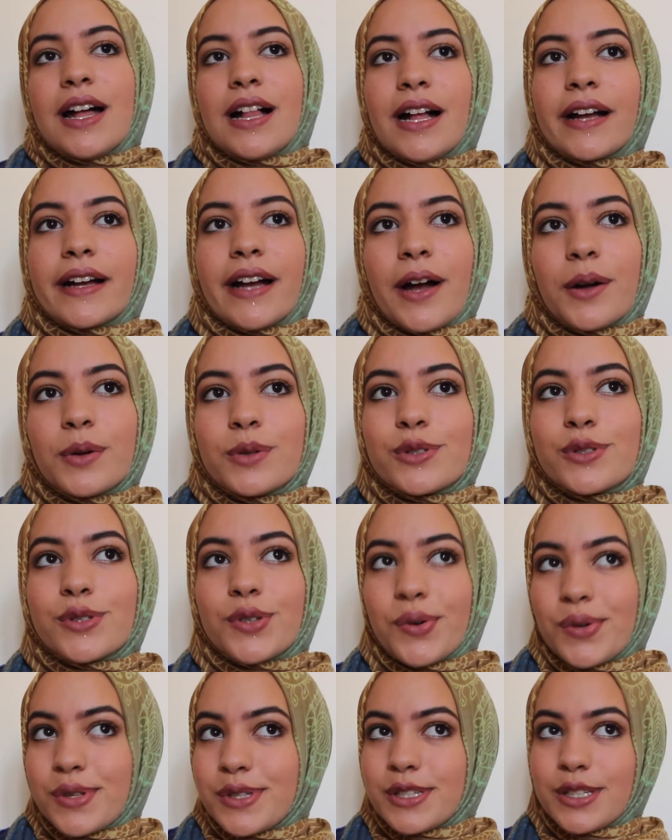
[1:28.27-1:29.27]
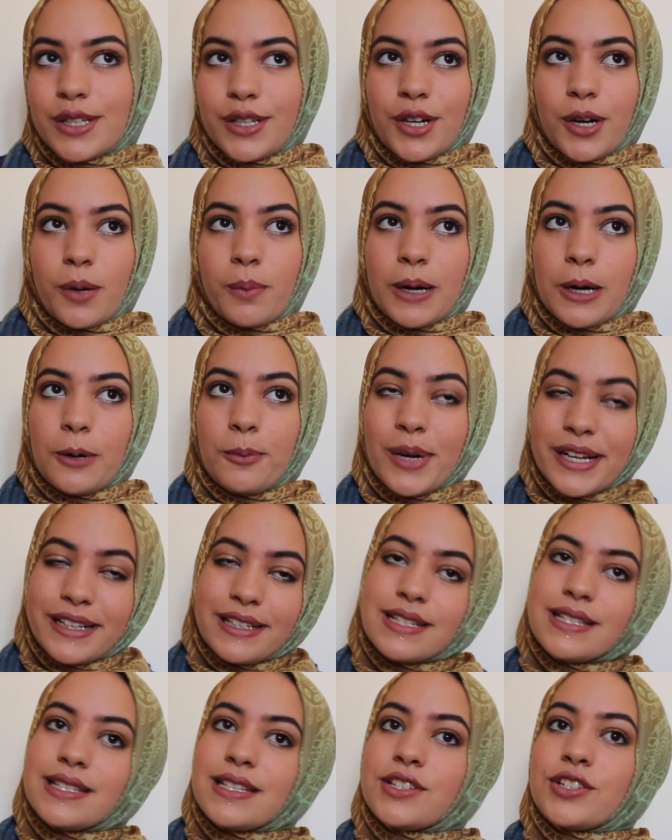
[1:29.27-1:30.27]
Like I was so insecure about my
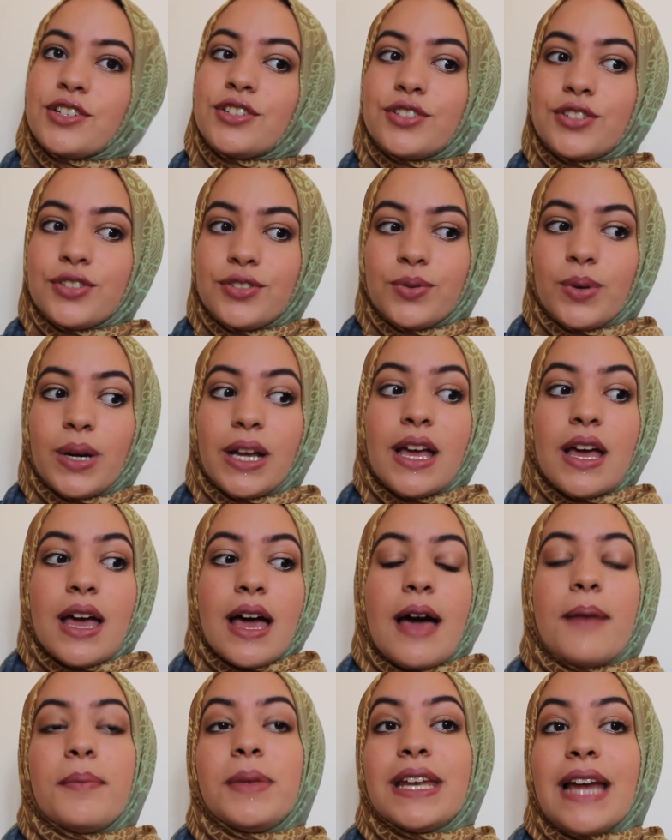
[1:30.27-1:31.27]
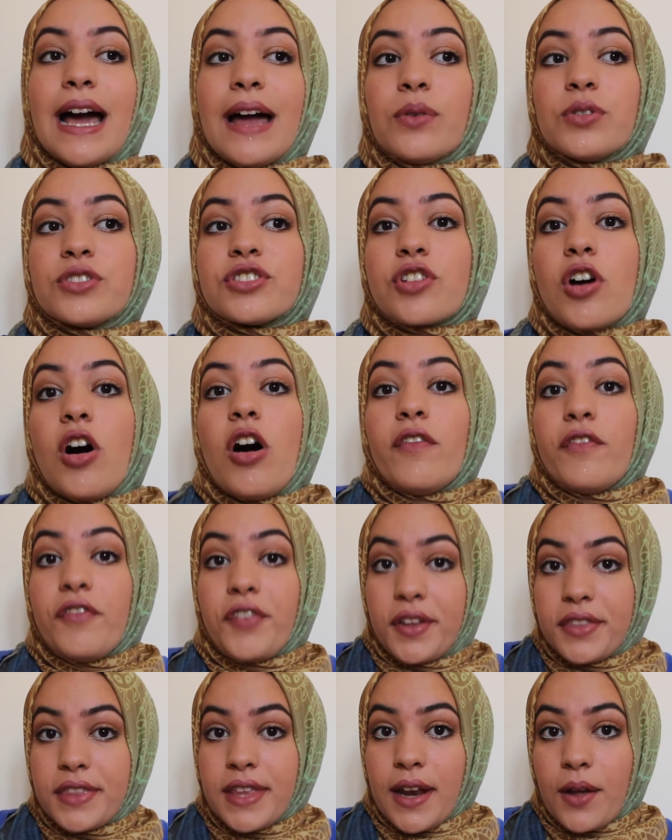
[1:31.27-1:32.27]
decision to do it. I mean, I was
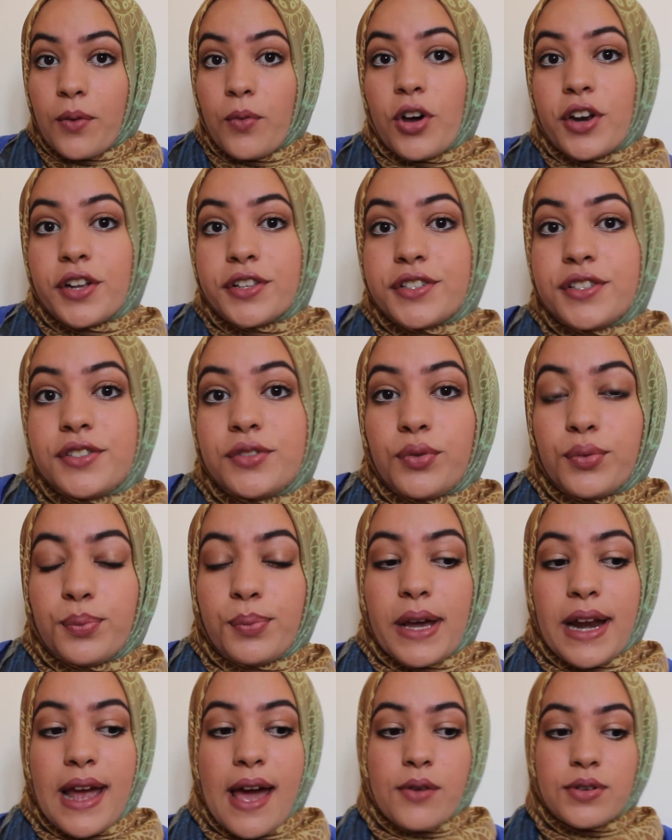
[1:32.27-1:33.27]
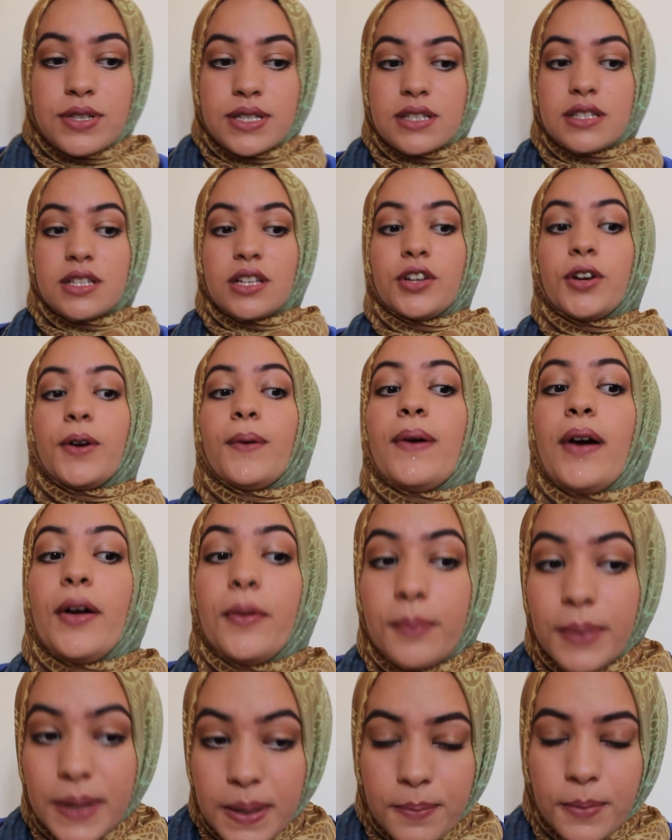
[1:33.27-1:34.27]
confident that I wanted to do it, but I was insecure
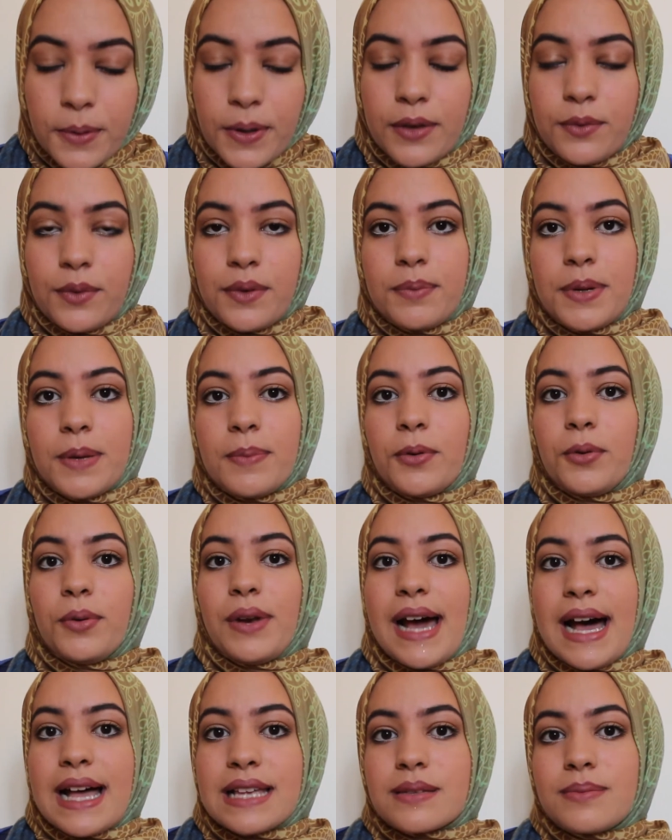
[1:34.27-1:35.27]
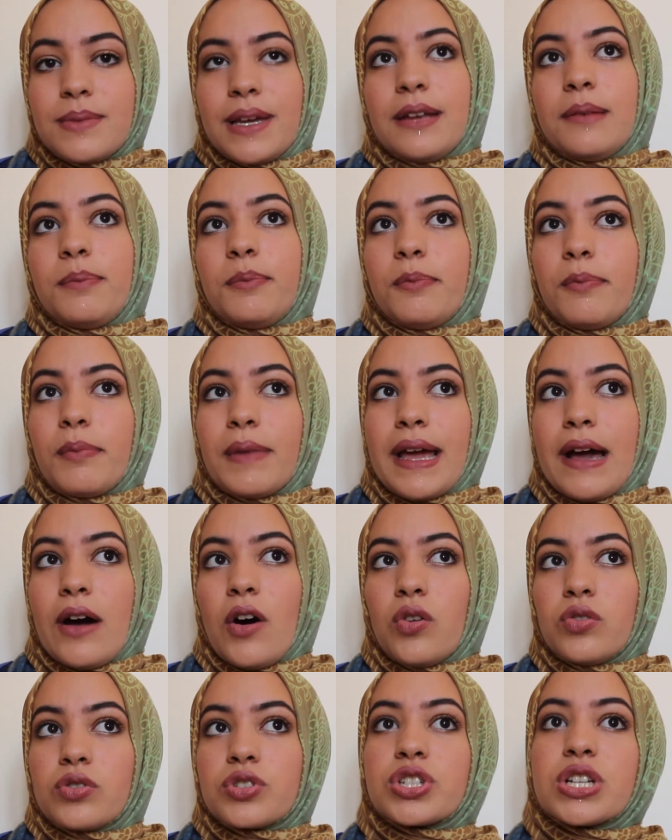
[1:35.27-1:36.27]
around people, and when people would ask me, I'd get
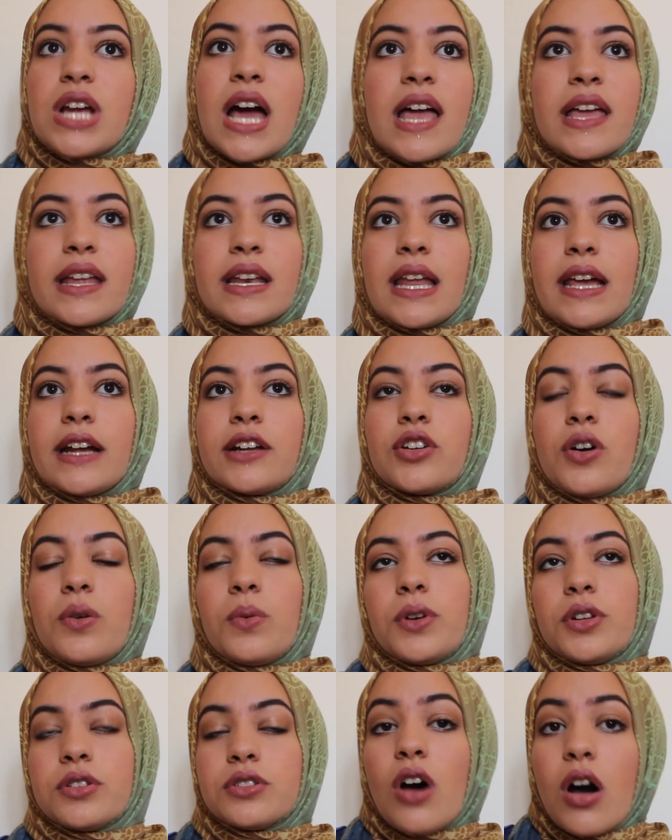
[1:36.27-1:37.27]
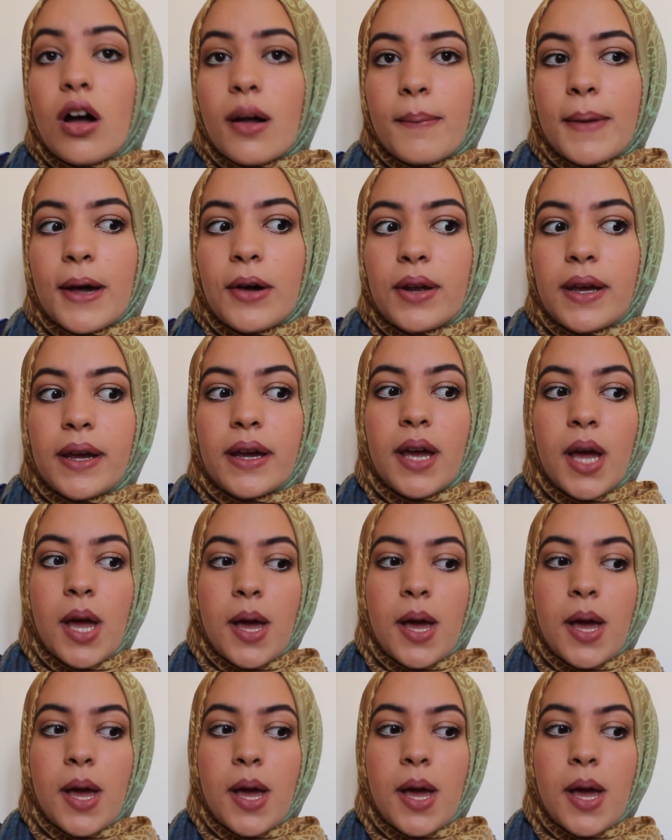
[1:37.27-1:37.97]
all shy and like not want to talk about it.